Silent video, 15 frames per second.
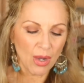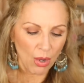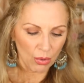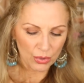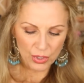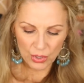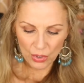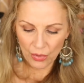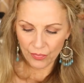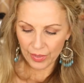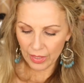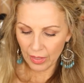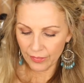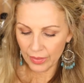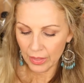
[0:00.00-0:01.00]
a whole
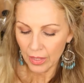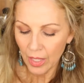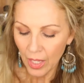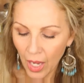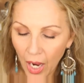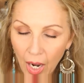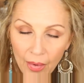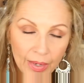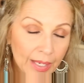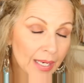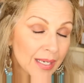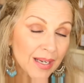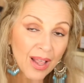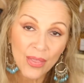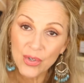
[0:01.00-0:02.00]
serving of it. All right,
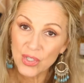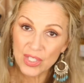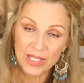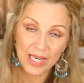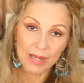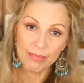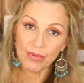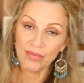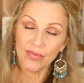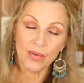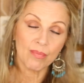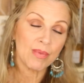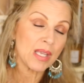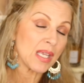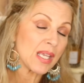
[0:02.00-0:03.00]
another staple
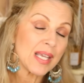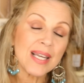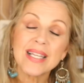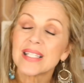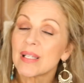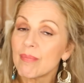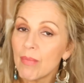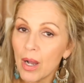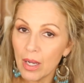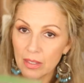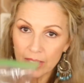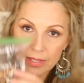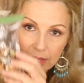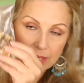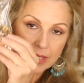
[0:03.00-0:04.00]
for me, it is a
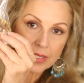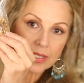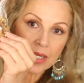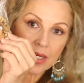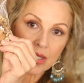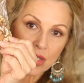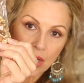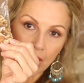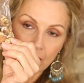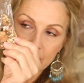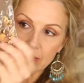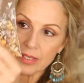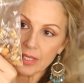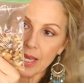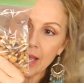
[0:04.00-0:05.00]
must, is
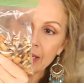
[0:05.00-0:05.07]
nuts.